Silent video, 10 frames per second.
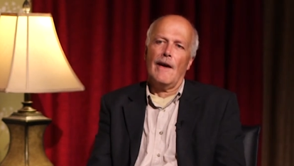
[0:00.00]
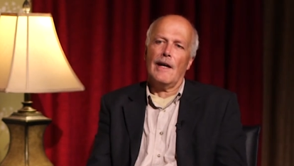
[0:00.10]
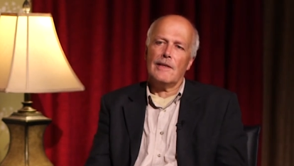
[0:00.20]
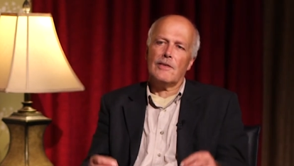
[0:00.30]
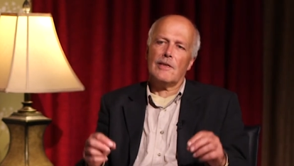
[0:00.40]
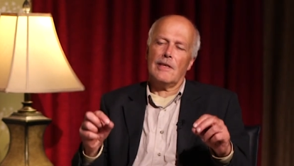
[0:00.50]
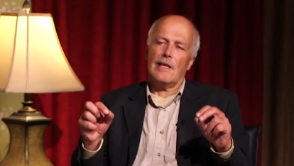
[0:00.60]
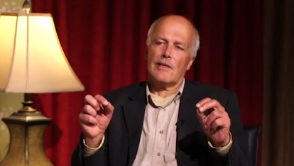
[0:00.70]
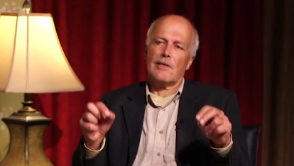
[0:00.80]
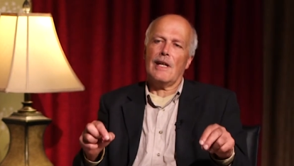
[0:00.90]
And to the
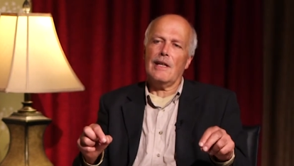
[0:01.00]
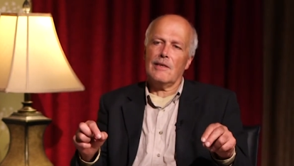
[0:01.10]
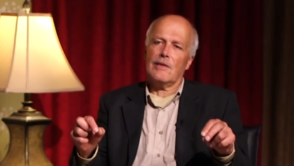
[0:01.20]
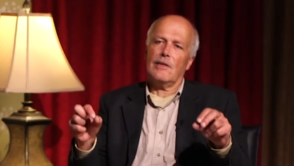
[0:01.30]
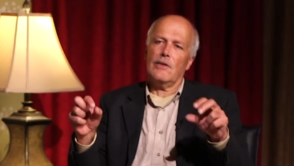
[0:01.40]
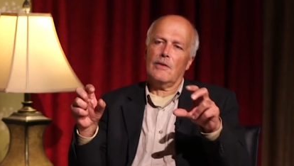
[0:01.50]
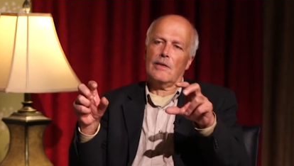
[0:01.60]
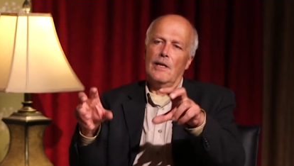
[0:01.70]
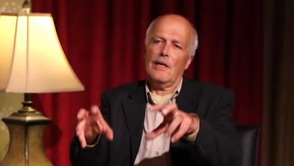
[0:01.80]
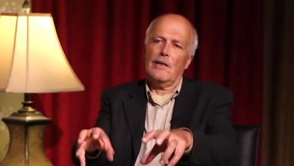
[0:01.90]
extent that you
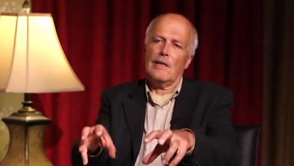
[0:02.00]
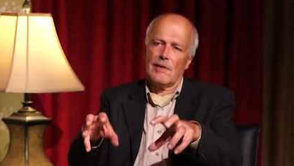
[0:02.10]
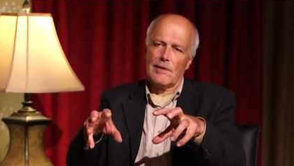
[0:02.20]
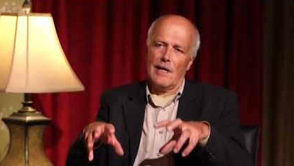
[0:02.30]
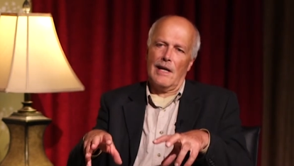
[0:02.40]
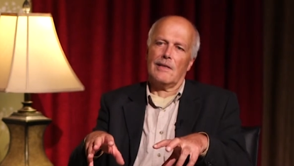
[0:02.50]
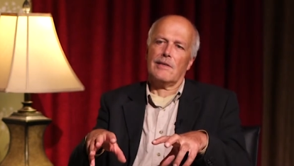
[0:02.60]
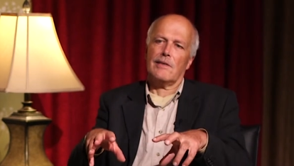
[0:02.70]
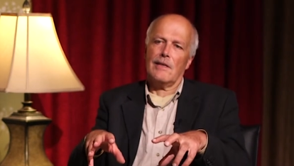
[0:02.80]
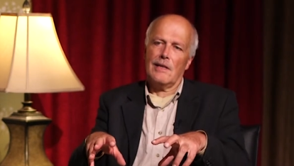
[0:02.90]
can harness that,
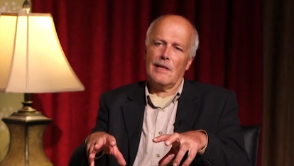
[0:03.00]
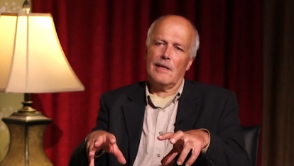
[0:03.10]
and